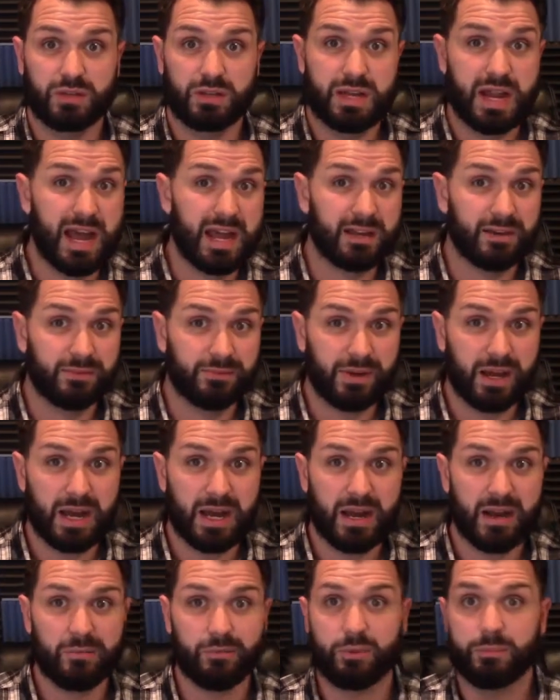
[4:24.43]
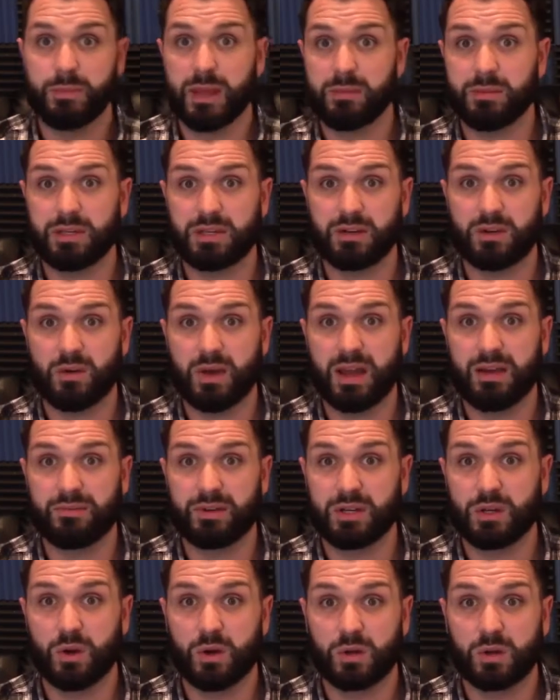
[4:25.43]
9 to 5, or maybe you don't have
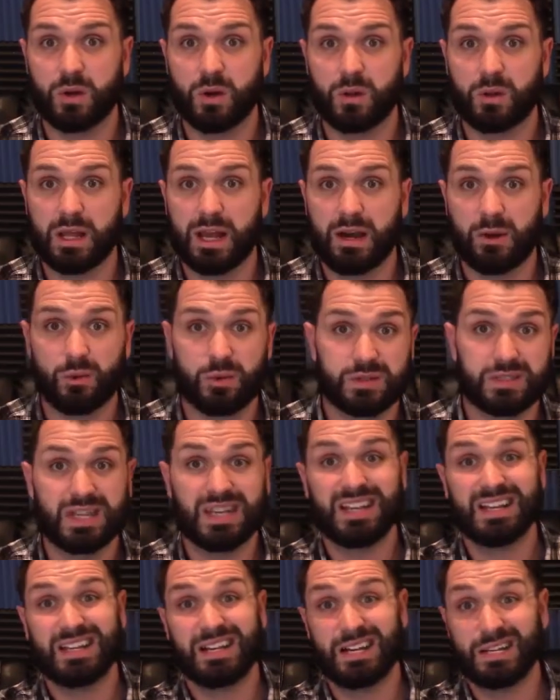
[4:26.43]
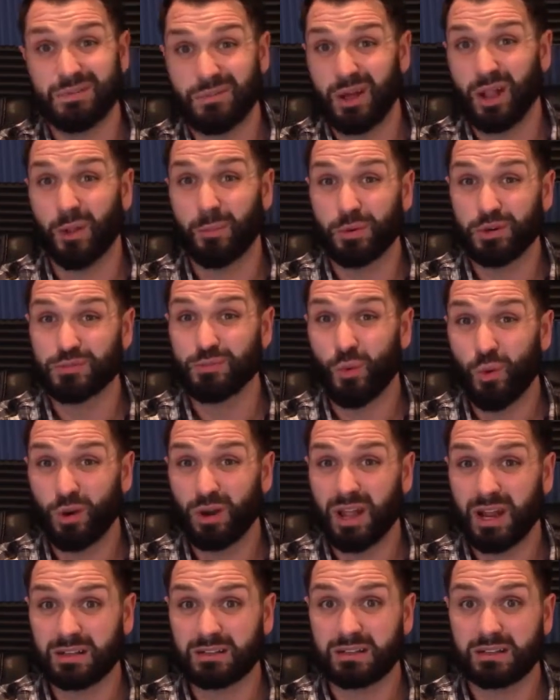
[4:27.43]
any on-call hours. A developer's
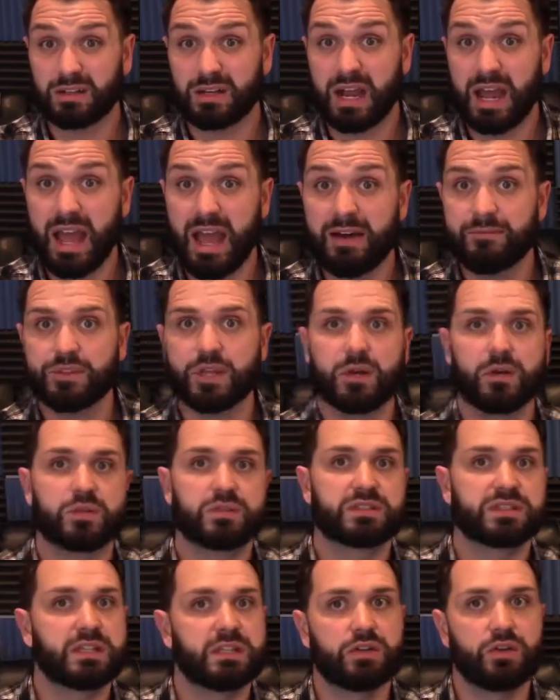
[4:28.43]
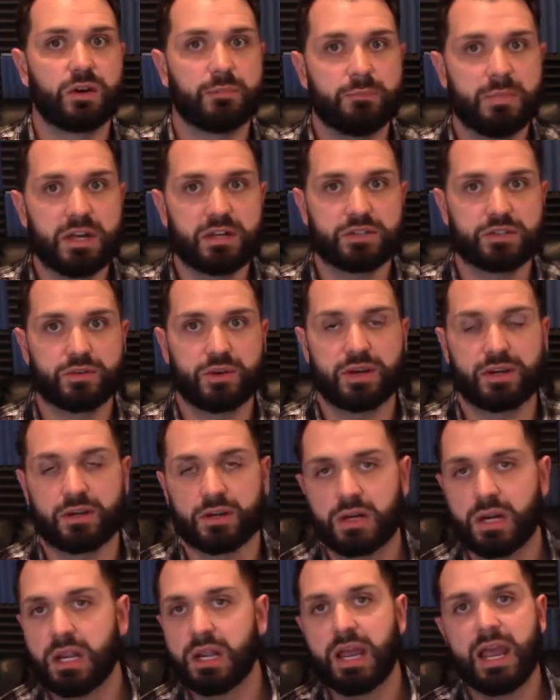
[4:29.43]
more likely going to have those than your
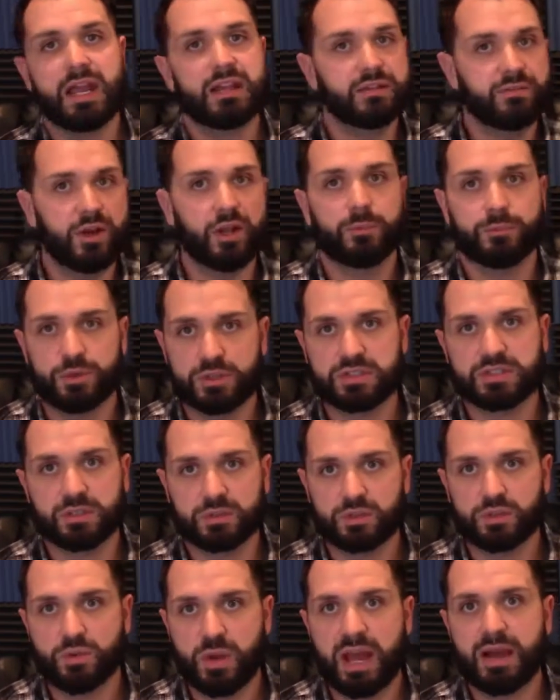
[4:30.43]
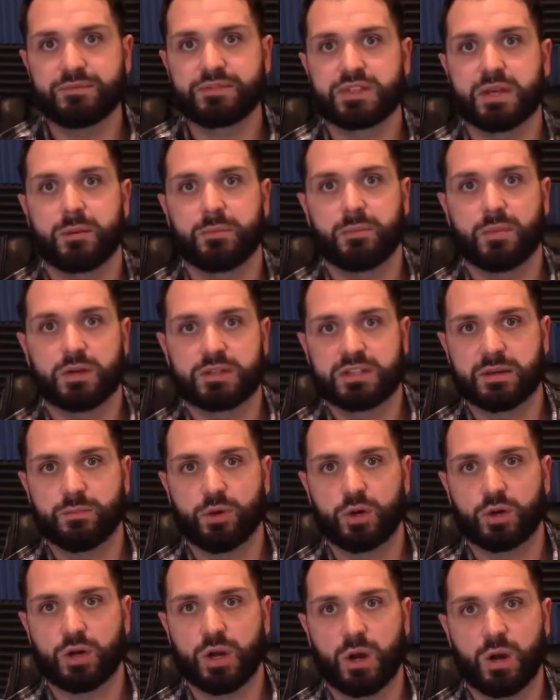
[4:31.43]
administrator. And developers still do have some
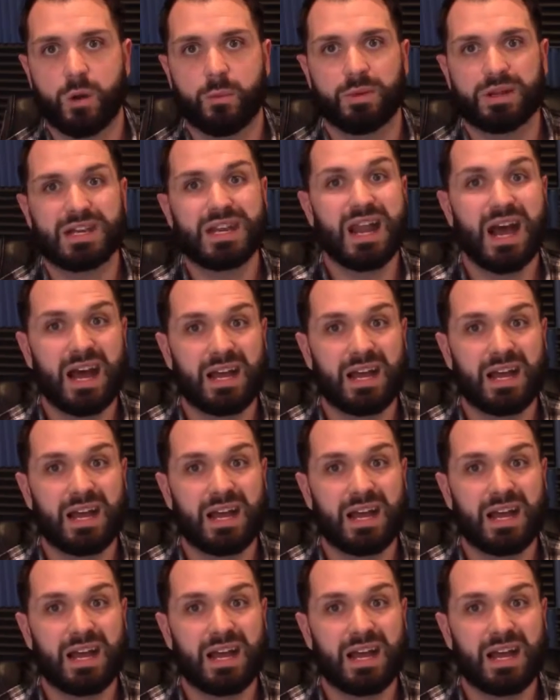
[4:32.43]
on-call, but